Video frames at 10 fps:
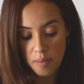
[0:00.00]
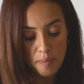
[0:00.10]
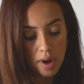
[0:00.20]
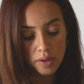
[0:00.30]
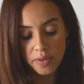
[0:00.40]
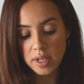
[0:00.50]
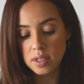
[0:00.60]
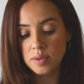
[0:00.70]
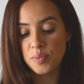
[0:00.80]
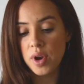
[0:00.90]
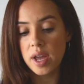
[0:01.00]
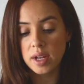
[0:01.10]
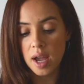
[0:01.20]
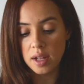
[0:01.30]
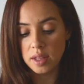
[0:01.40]
bud vase
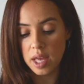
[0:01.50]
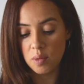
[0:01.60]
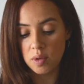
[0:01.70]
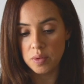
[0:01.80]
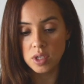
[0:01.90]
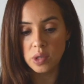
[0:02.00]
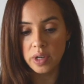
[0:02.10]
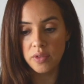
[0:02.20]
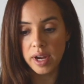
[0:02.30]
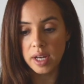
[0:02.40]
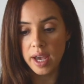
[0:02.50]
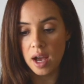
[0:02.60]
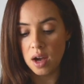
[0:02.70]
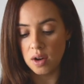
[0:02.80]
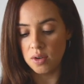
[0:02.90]
spread, kind of like what we're doing right
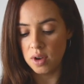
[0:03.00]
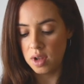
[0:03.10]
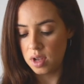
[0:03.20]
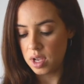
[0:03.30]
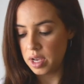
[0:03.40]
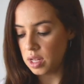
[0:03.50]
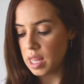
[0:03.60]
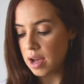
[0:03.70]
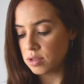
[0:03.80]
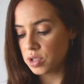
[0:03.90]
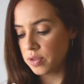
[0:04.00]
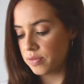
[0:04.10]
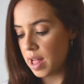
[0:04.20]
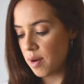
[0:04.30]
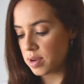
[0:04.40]
now. It allows your
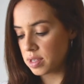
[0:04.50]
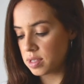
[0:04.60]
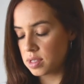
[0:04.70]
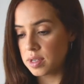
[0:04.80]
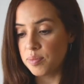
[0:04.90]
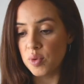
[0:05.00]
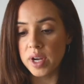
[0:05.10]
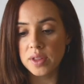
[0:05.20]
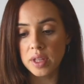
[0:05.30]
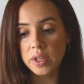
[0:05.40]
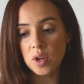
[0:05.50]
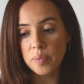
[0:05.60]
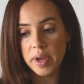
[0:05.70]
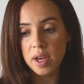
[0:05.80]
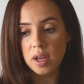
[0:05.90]
flowers to breathe a little
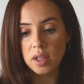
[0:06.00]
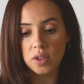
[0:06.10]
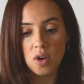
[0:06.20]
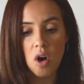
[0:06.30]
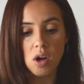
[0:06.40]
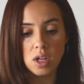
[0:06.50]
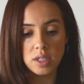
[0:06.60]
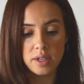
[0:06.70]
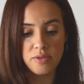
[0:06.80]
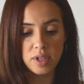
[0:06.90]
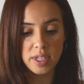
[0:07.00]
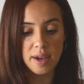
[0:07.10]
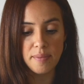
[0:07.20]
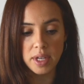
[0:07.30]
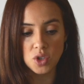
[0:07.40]
bit. They're all on different
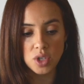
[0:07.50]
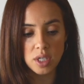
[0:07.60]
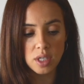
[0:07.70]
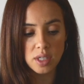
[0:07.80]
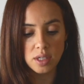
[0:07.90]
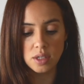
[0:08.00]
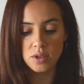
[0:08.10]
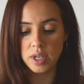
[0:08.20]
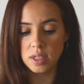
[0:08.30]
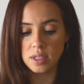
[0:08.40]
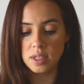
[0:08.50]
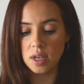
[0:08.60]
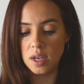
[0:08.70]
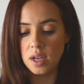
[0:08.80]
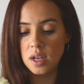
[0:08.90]
dimensions, as you can
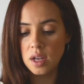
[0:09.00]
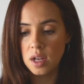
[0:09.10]
see.